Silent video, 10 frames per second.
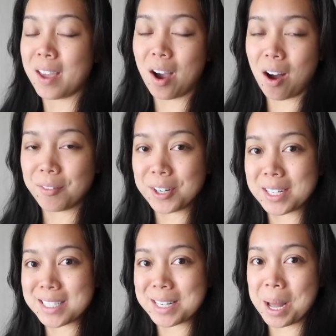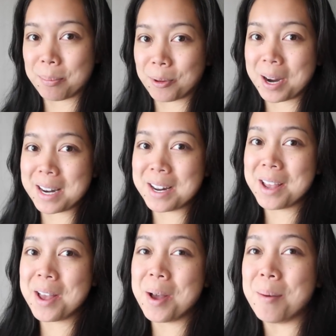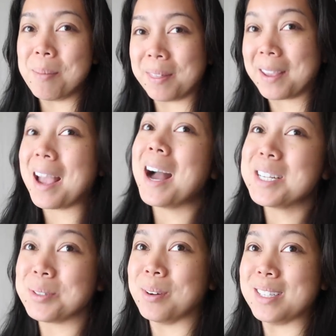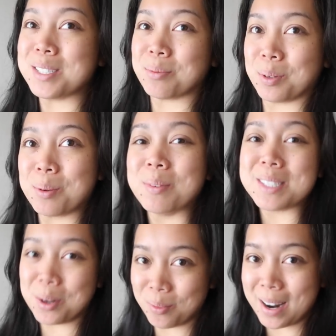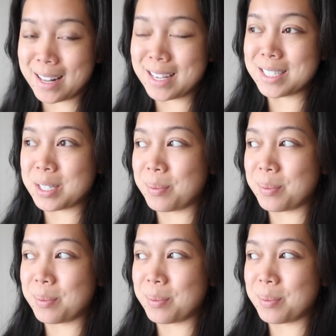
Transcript: They offered us an upgrade, but the catch was the room wasn't ready,